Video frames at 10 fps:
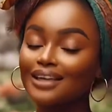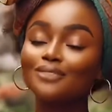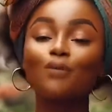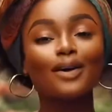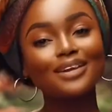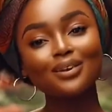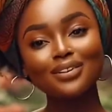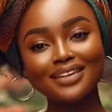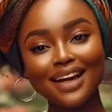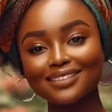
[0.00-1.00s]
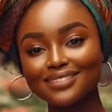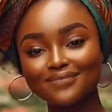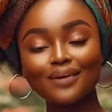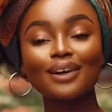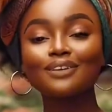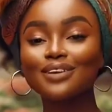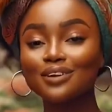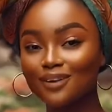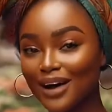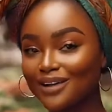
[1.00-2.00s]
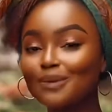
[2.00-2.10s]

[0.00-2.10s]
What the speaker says: If you want to cook the kind of stew where you go, your